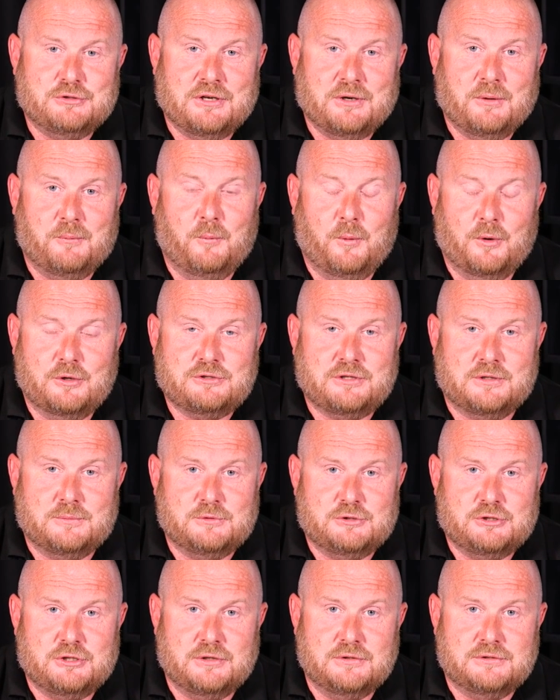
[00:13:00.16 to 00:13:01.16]
and what I'm
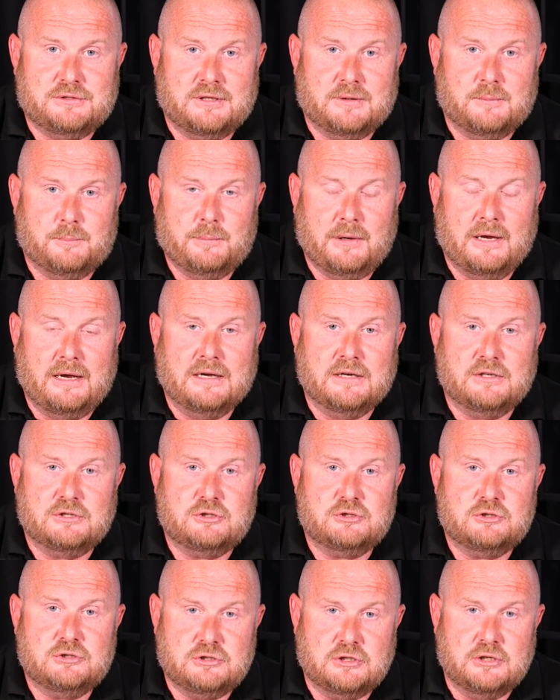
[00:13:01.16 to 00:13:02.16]
shooting, but in a
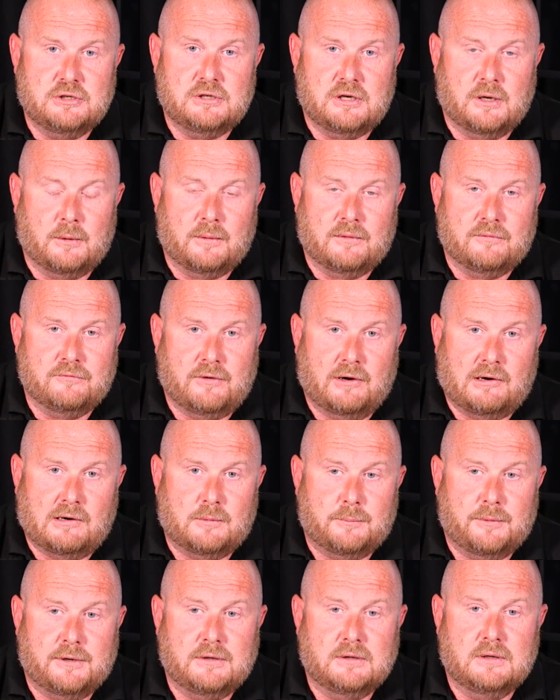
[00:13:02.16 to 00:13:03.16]
studio
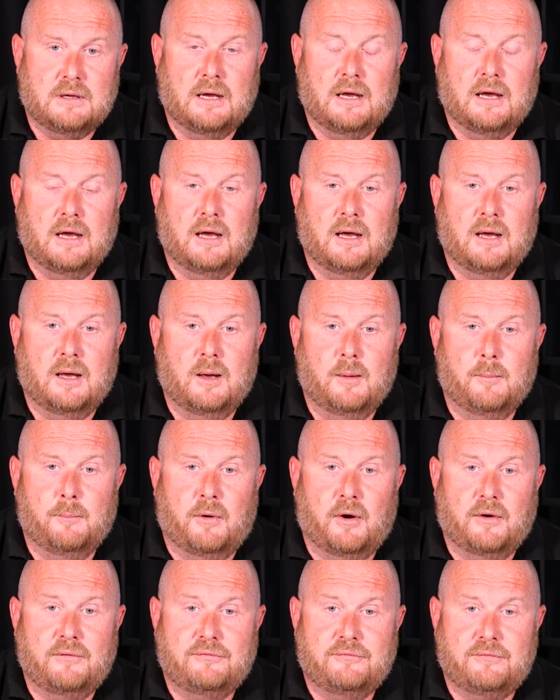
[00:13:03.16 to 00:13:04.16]
environment,
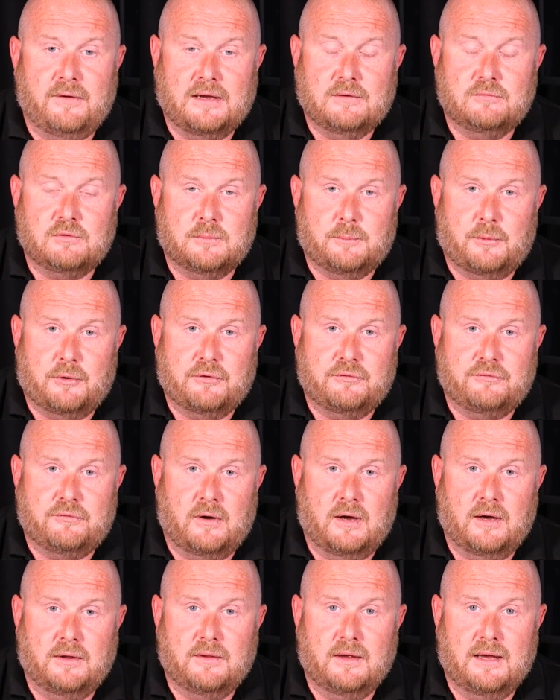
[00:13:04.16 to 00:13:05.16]
my favourite
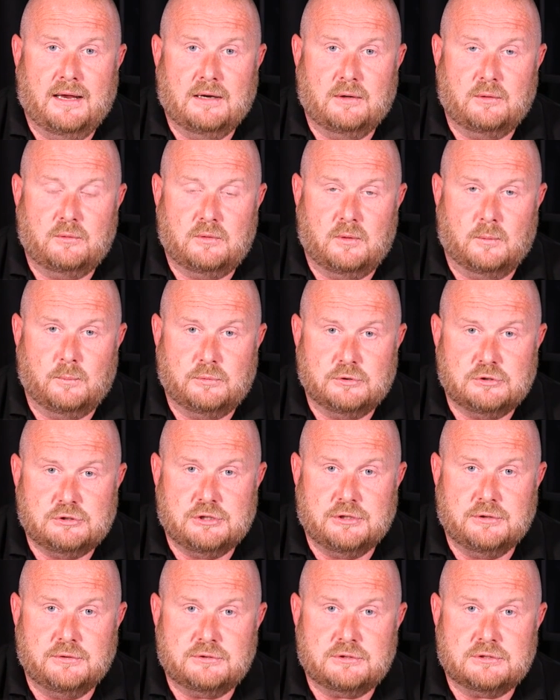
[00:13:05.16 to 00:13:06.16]
modifier that Elinchrom
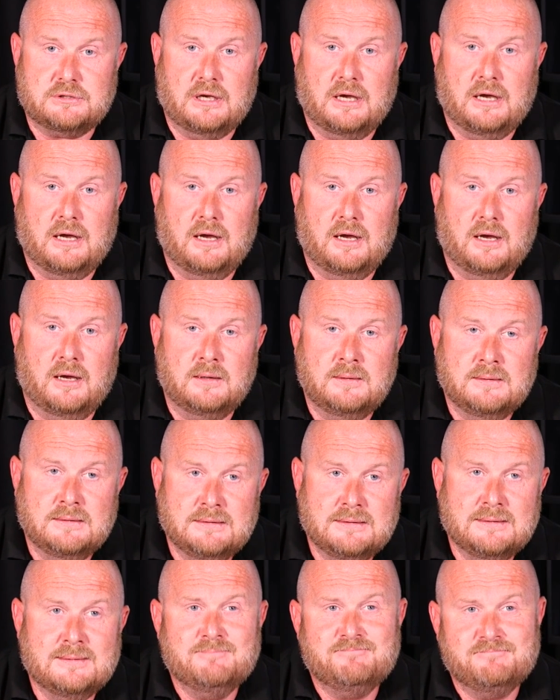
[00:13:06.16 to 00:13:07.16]
produce,
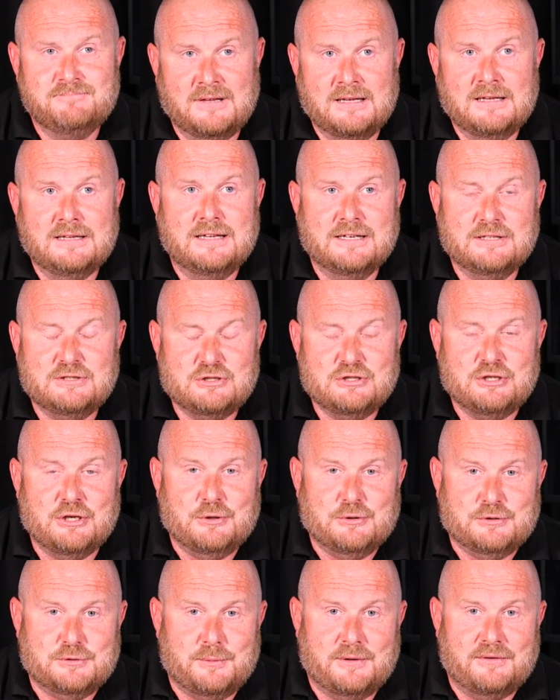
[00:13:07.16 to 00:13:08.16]
there's
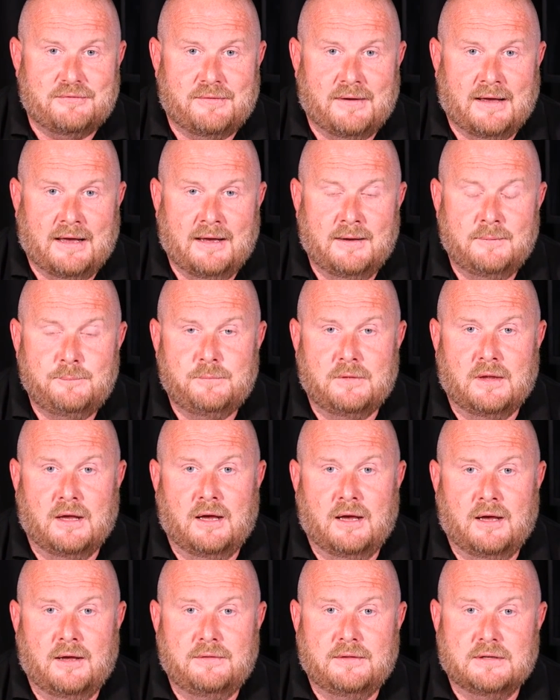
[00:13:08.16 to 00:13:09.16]
2 to be fair.
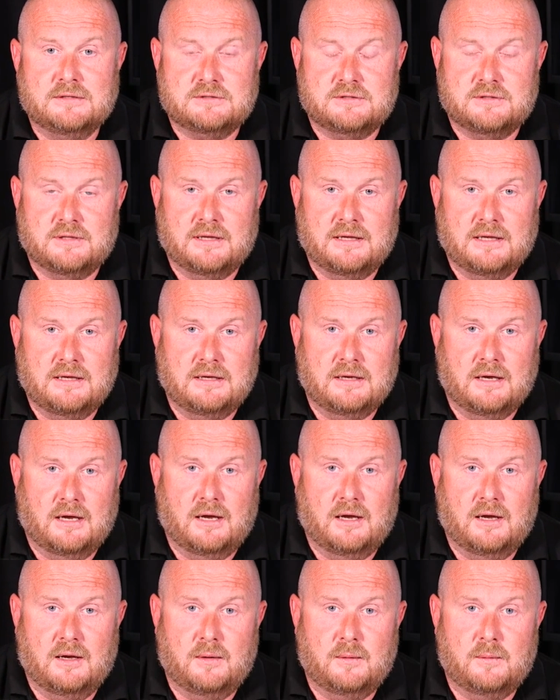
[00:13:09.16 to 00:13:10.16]
There's
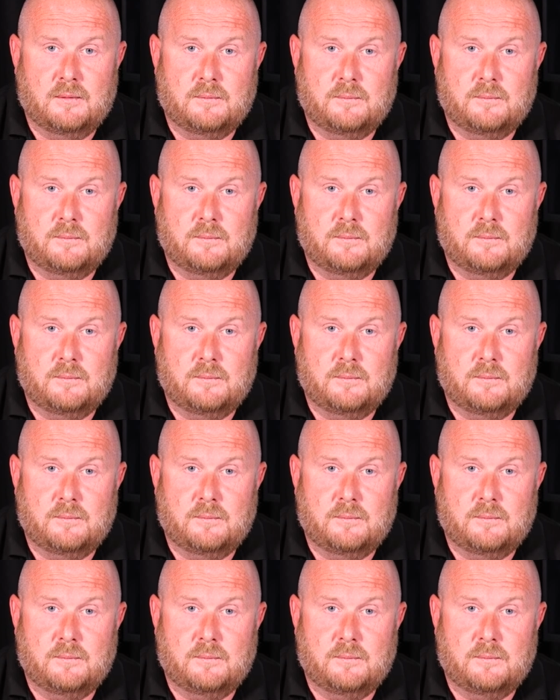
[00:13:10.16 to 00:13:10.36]
the